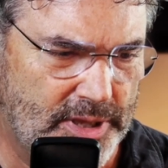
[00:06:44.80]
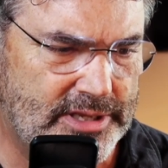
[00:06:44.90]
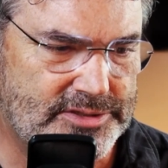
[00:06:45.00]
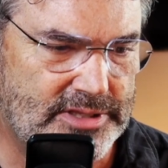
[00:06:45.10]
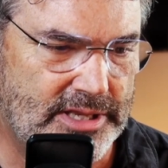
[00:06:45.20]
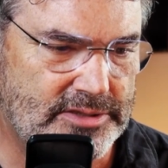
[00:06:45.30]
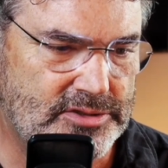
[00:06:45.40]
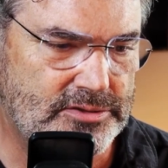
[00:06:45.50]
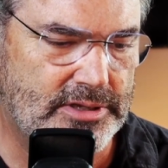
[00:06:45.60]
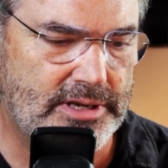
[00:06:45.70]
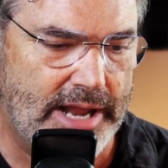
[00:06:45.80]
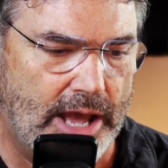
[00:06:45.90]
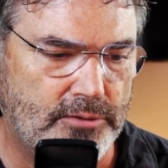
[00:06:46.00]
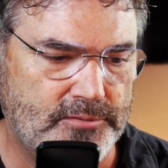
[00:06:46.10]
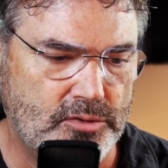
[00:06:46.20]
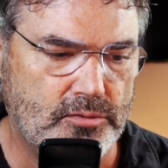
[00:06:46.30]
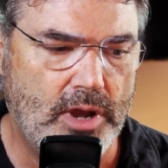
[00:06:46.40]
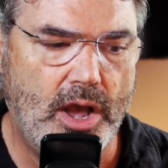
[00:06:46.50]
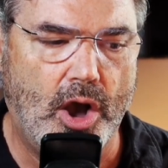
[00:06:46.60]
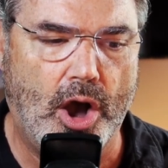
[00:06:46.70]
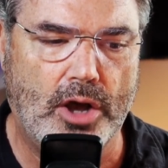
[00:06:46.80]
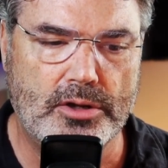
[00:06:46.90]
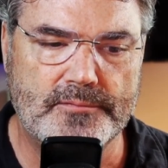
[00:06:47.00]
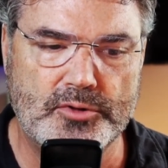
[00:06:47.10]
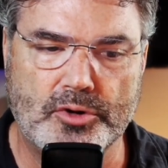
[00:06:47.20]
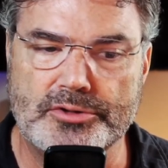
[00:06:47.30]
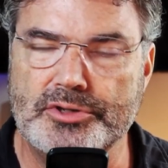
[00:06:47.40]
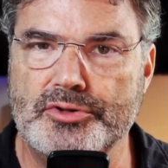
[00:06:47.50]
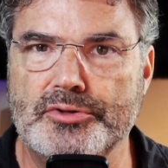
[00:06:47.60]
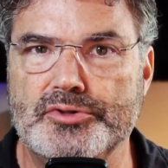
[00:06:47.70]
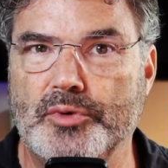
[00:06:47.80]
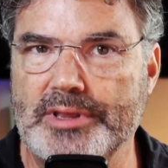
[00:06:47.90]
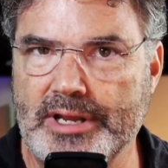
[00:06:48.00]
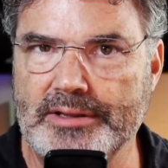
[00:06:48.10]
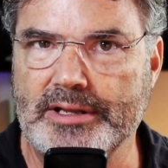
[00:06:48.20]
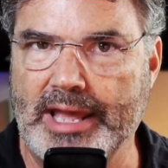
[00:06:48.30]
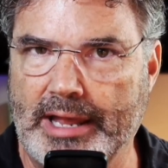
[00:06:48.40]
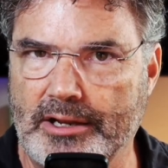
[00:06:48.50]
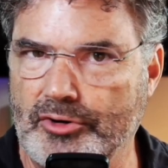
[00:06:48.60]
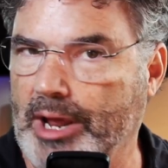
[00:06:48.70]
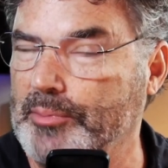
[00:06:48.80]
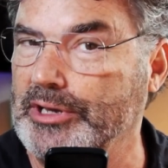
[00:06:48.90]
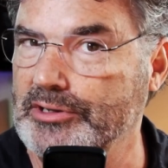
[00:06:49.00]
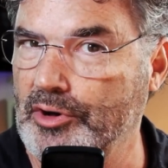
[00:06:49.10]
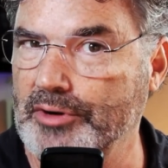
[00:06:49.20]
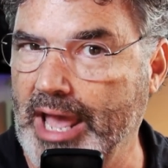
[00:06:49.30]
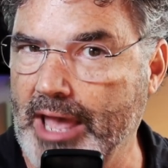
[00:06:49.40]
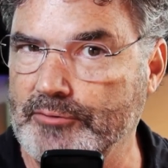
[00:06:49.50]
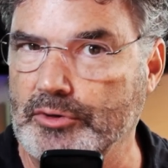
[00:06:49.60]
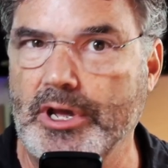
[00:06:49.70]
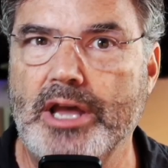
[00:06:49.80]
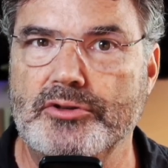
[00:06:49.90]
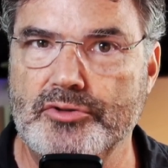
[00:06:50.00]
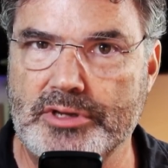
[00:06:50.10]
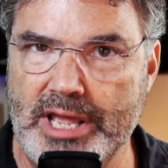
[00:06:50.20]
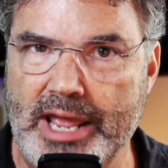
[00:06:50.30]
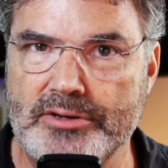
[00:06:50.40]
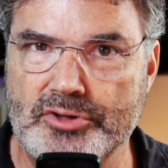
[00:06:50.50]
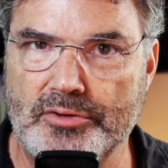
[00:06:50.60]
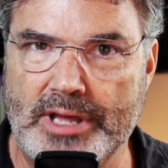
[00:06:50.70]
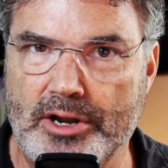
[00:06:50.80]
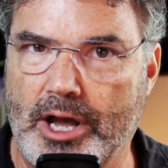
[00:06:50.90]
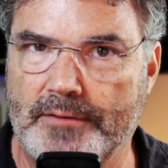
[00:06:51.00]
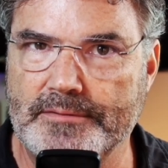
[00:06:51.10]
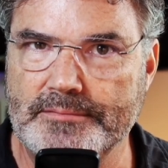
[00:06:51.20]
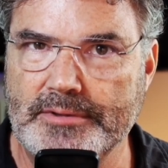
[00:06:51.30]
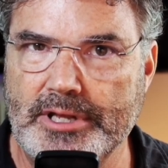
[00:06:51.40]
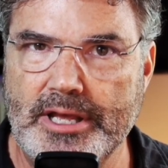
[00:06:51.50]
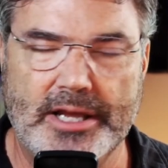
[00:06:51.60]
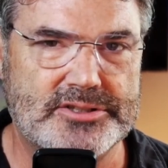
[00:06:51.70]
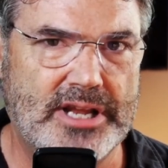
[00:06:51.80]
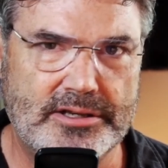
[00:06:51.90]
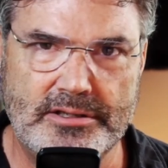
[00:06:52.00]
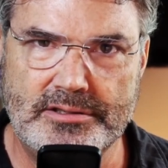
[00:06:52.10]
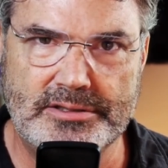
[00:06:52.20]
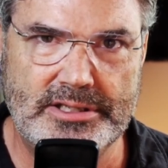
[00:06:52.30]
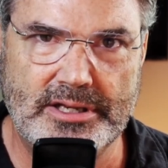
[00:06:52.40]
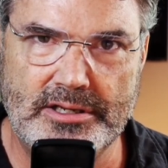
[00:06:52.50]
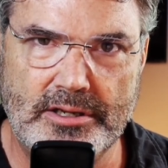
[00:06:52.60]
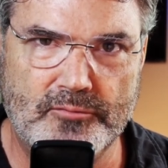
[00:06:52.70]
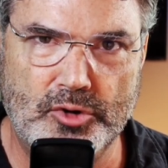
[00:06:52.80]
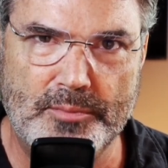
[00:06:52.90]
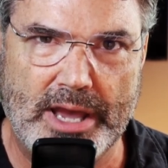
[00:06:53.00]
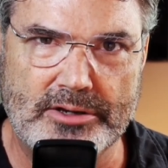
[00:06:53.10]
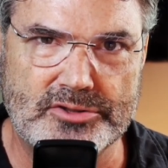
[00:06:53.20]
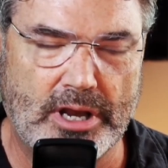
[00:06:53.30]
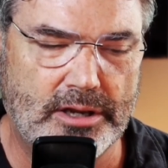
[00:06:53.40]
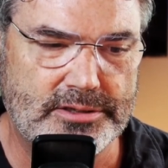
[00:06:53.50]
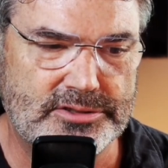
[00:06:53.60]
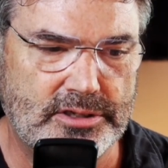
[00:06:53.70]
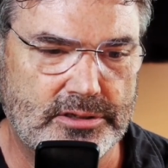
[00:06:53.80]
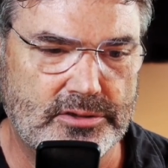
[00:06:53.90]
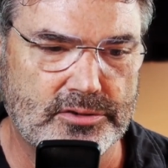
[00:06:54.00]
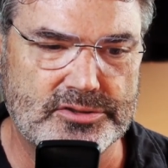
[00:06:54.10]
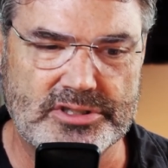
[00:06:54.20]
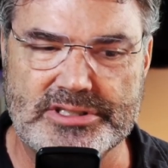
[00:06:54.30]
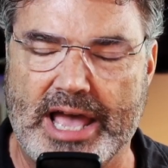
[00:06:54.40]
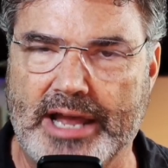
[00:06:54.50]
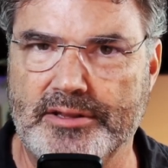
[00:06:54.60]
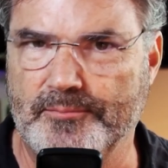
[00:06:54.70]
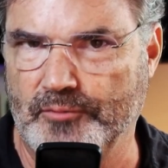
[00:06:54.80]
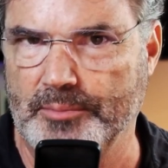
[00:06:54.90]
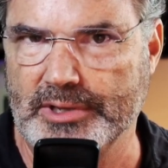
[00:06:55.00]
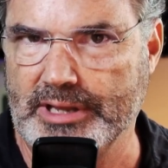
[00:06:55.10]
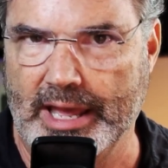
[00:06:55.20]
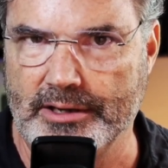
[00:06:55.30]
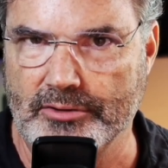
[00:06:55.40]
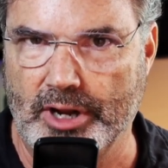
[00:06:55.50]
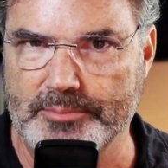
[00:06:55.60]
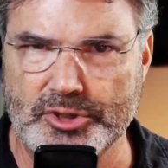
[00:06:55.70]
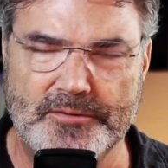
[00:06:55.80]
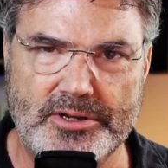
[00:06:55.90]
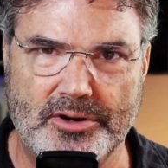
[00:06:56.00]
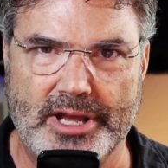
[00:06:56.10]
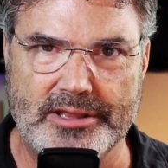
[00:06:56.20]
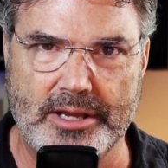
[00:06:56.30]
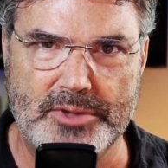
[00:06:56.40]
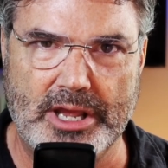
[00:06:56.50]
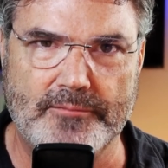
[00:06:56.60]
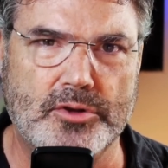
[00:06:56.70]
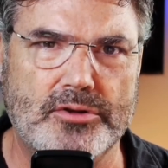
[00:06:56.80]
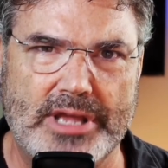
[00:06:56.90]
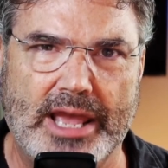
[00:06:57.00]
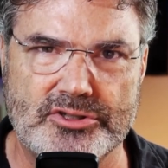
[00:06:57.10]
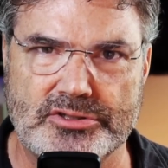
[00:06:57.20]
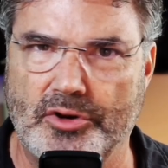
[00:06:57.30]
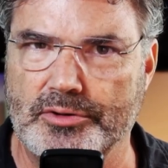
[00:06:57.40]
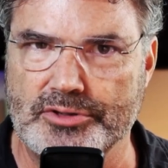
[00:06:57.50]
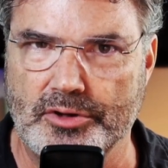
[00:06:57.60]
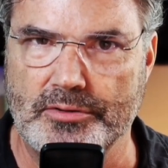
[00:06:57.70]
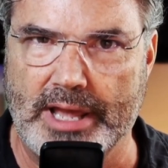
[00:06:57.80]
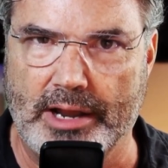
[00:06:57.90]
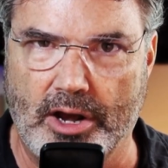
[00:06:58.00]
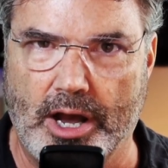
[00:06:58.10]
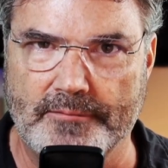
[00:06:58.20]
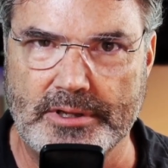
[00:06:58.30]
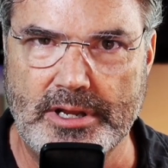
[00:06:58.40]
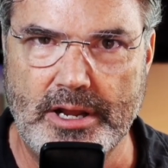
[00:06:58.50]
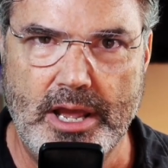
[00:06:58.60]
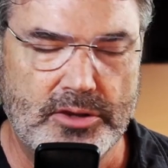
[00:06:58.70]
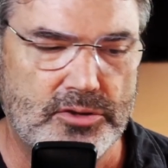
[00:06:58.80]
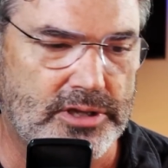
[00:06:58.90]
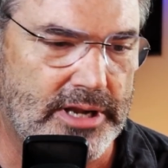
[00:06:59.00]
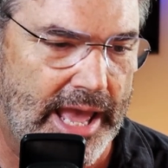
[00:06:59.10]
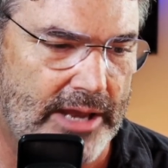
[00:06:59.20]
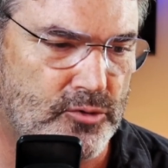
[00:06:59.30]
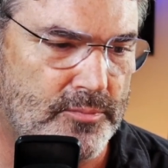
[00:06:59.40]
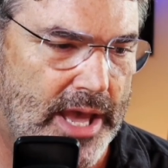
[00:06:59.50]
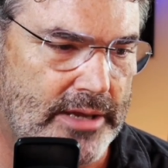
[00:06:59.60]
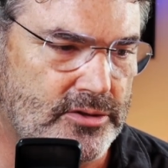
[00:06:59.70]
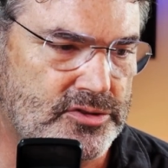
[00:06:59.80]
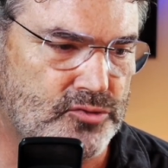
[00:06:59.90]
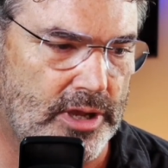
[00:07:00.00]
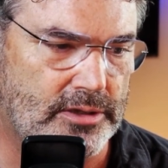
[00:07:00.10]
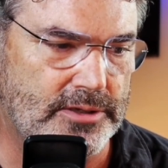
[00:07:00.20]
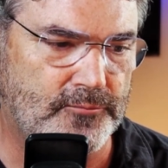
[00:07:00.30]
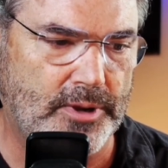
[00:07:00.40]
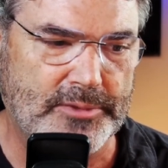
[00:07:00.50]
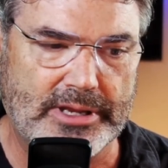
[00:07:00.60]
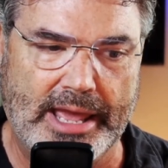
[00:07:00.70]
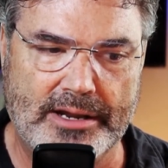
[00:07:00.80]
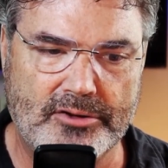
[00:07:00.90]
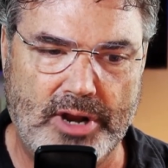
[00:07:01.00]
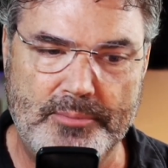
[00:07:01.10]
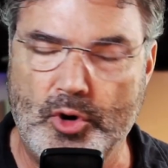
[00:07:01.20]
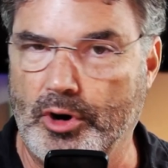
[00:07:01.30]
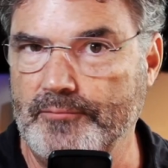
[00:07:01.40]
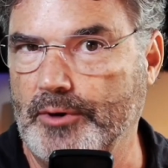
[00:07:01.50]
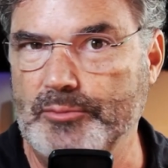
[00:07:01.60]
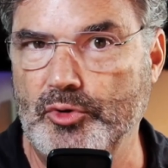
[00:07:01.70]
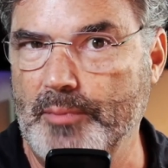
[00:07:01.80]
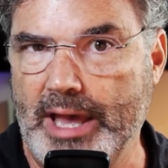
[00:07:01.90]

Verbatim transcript: biggest thing is, is you can now view all of your to-dos within the calendar app, but you don't have to. You can turn that off. It's not going to delete any of your reminders. All it is going to do is just hide them from the calendar app. So if you don't like that behavior, you can just go and turn that off. You can add reminders directly from the calendar app or from the